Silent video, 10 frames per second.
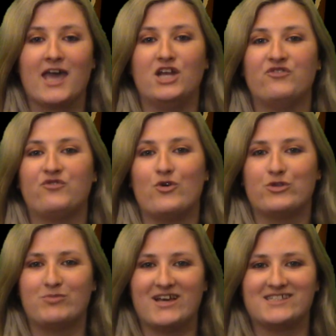In
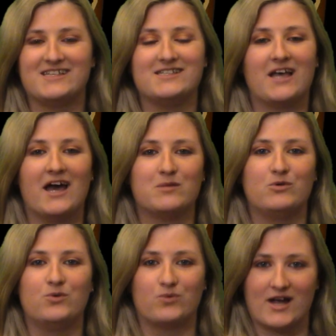4th place is
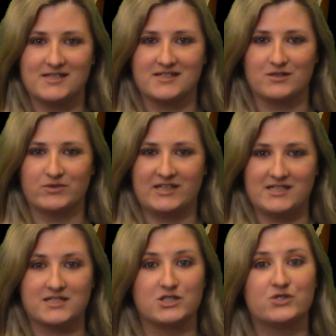Hannibal Rising,
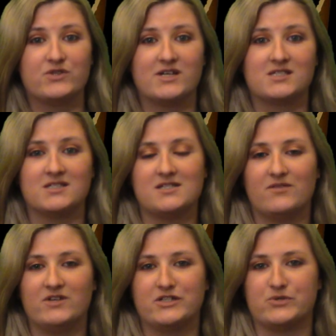released in
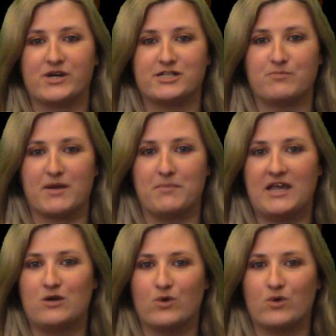2007 and directed by Peter